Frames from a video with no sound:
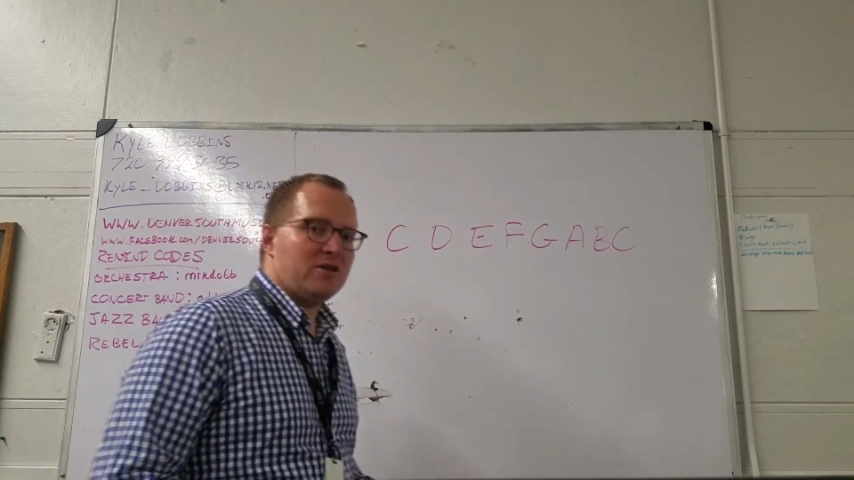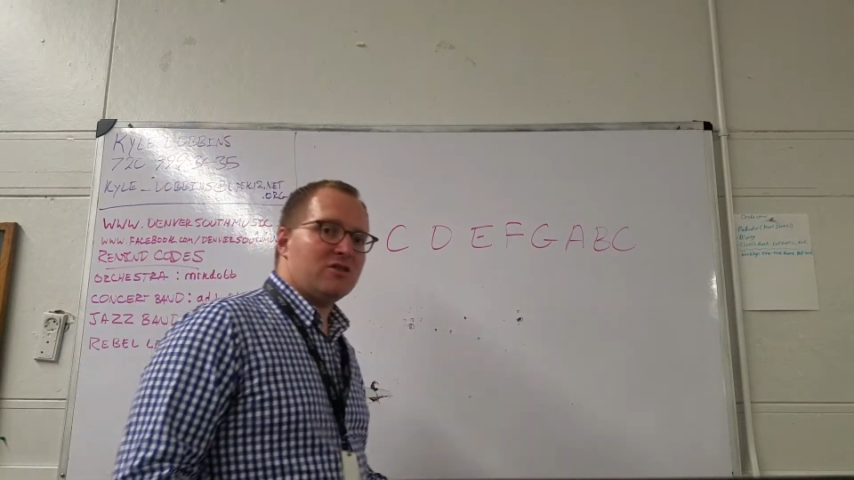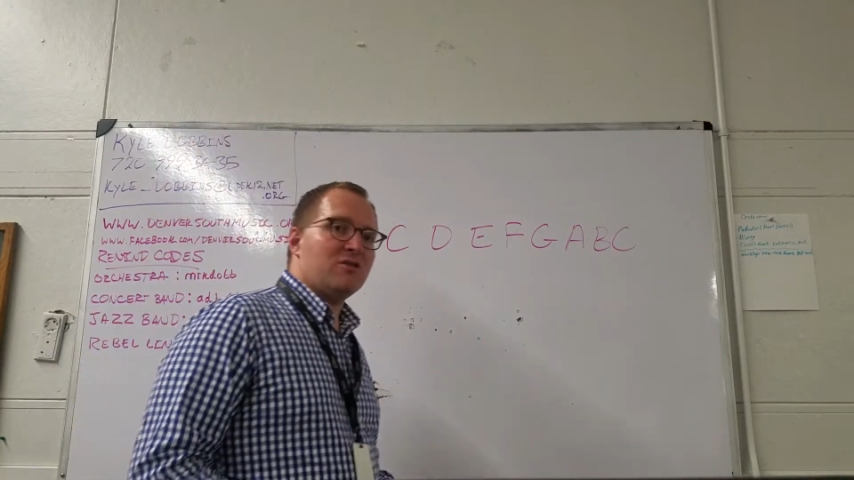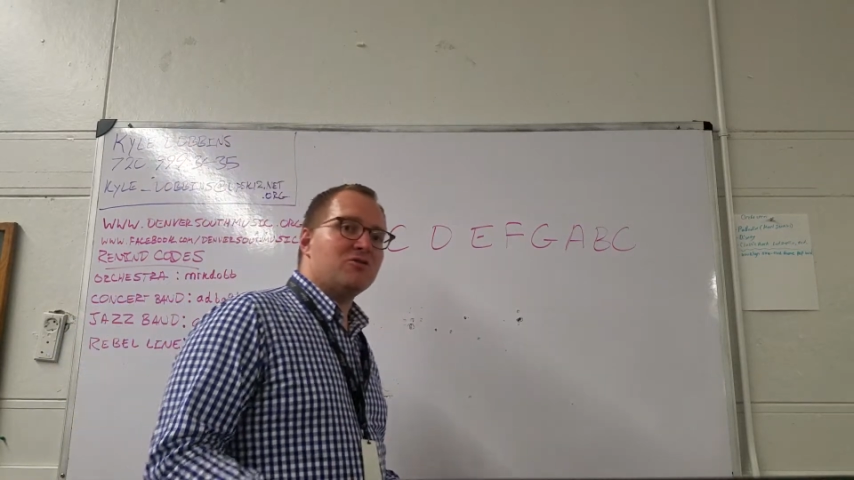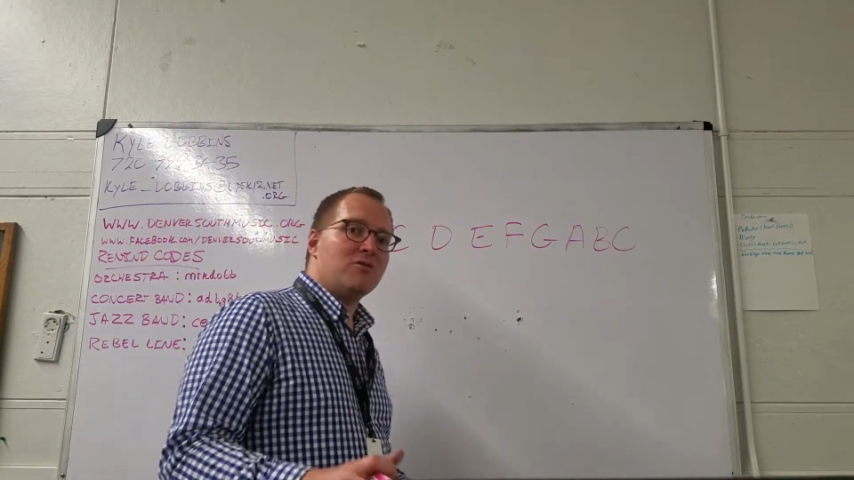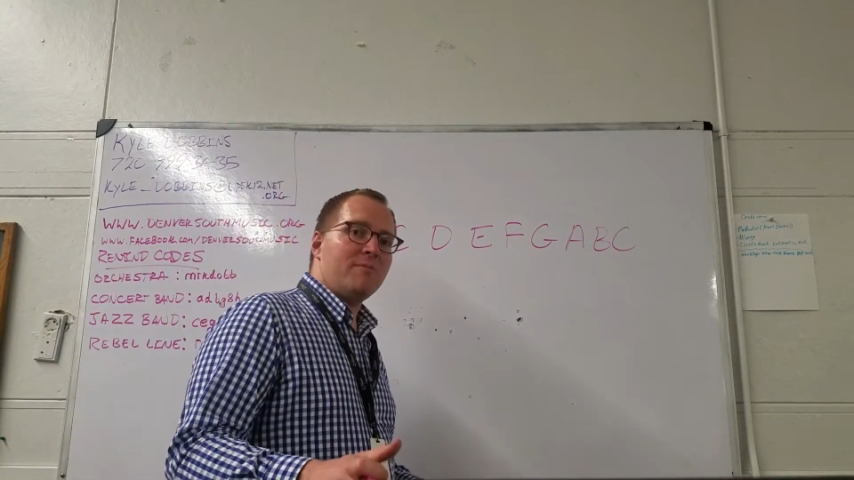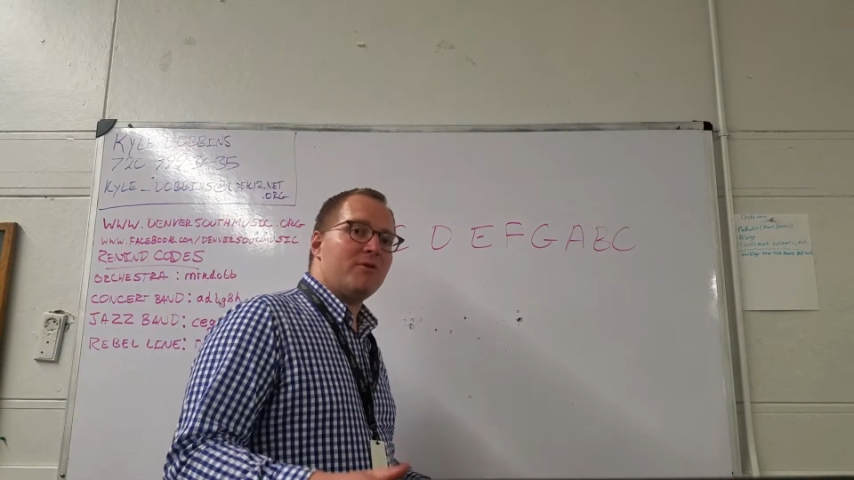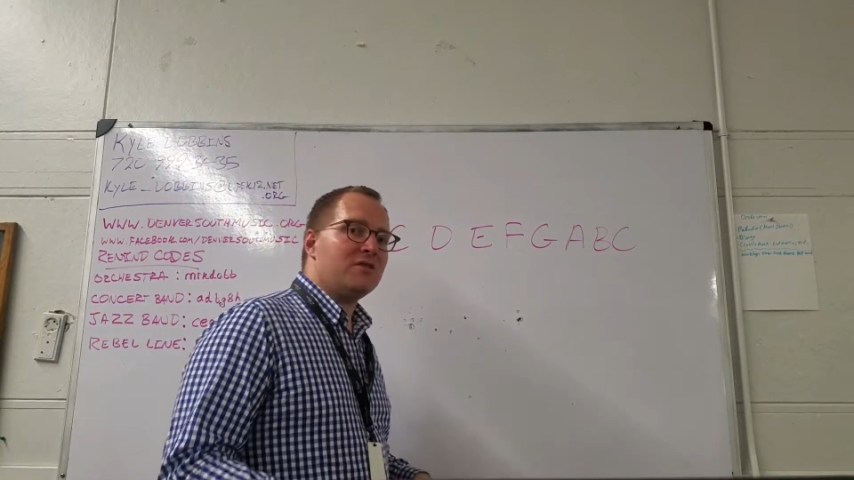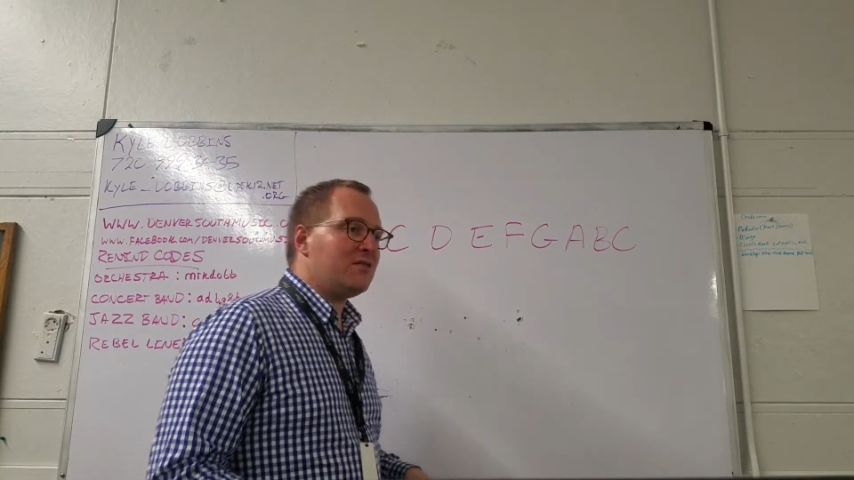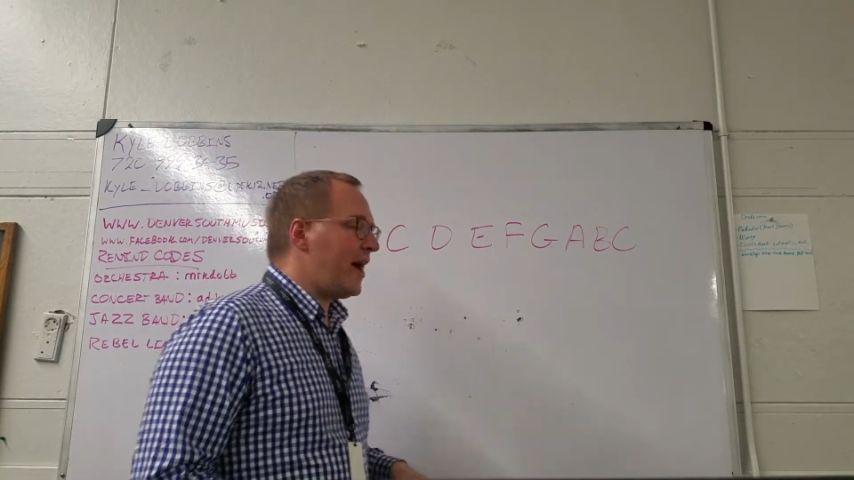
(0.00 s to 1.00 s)
so
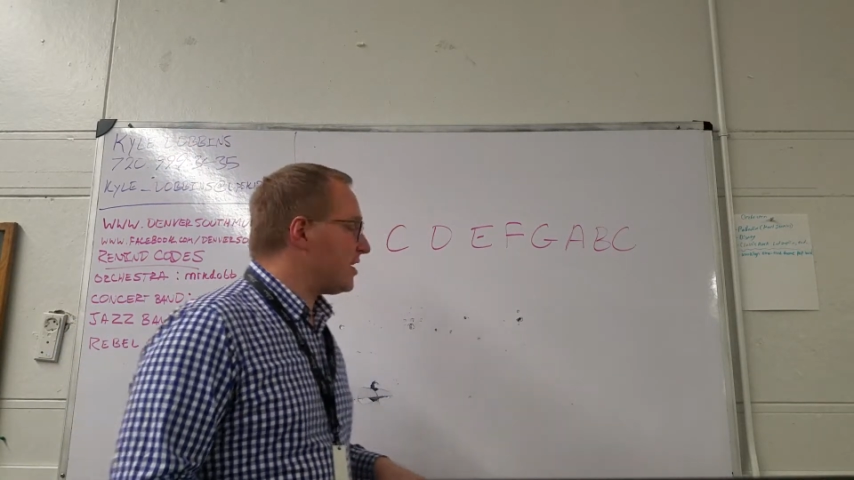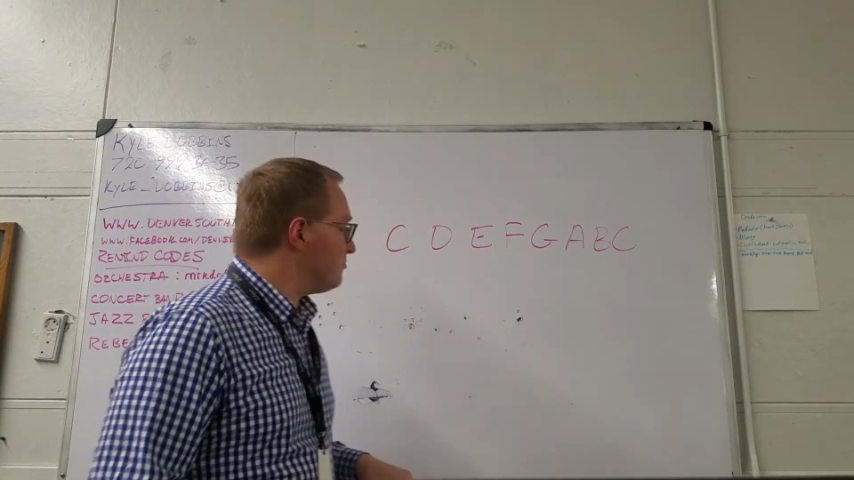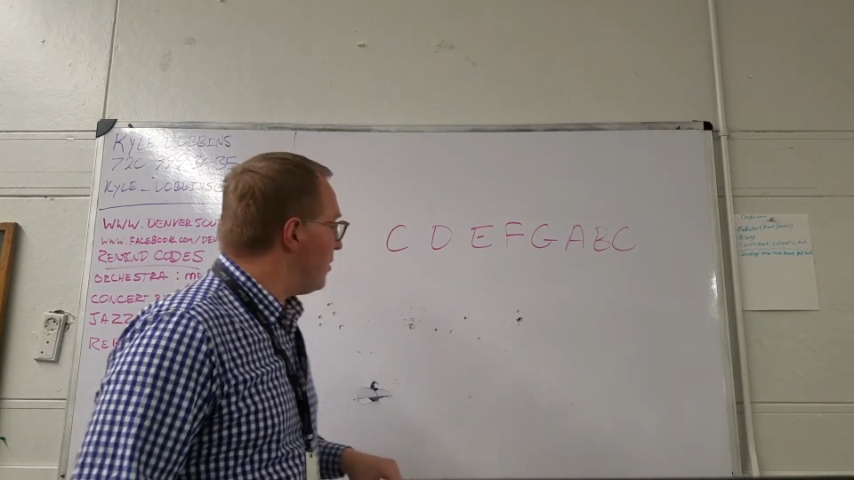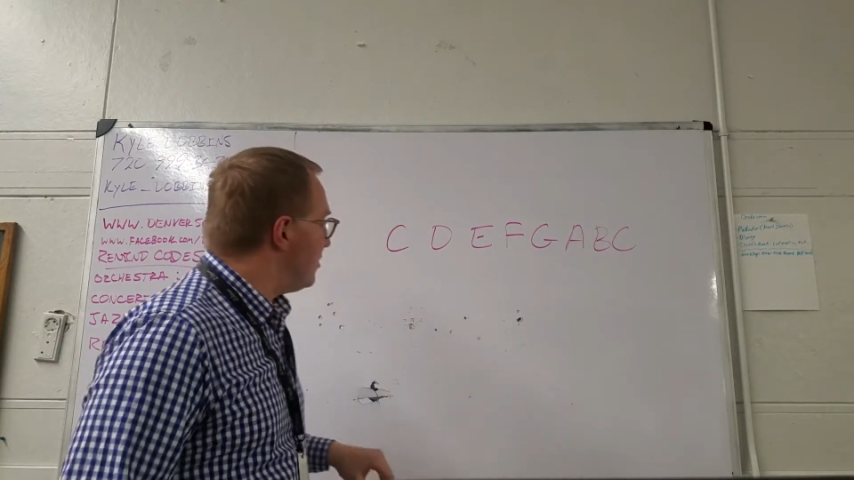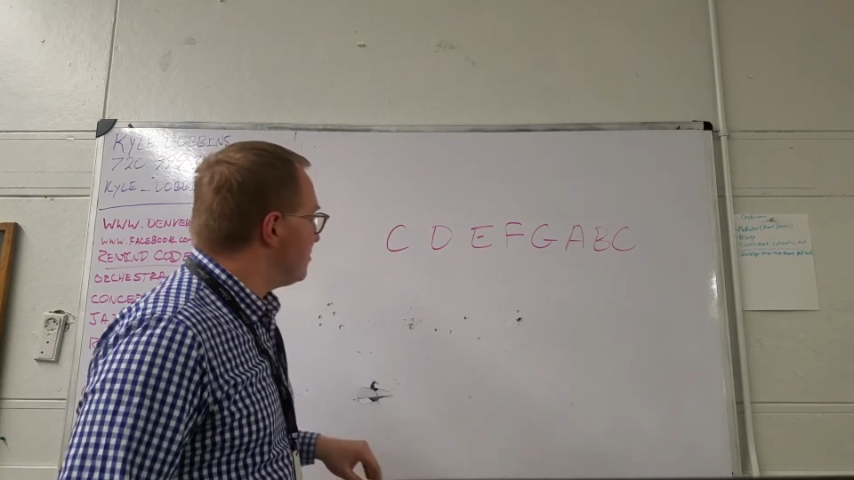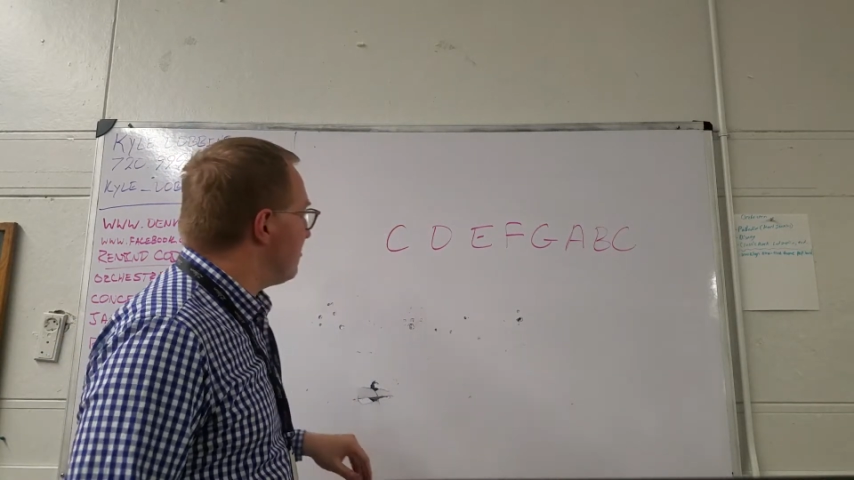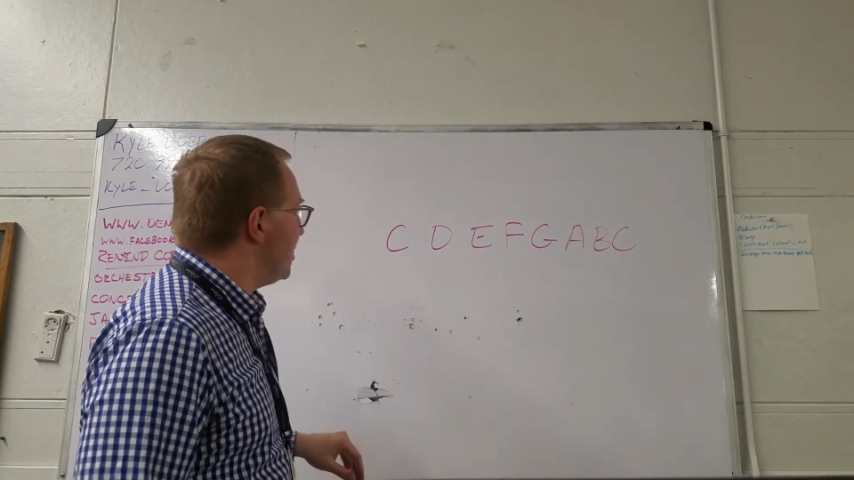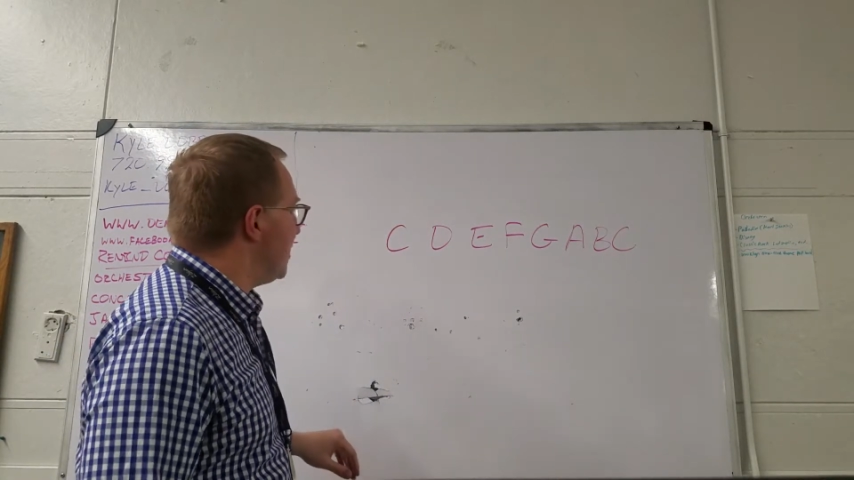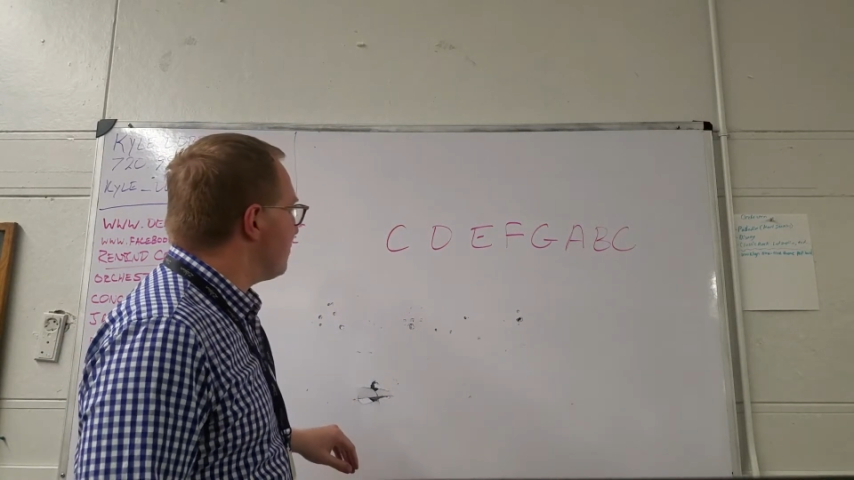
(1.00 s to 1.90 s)
trumpet, sax players, you might have to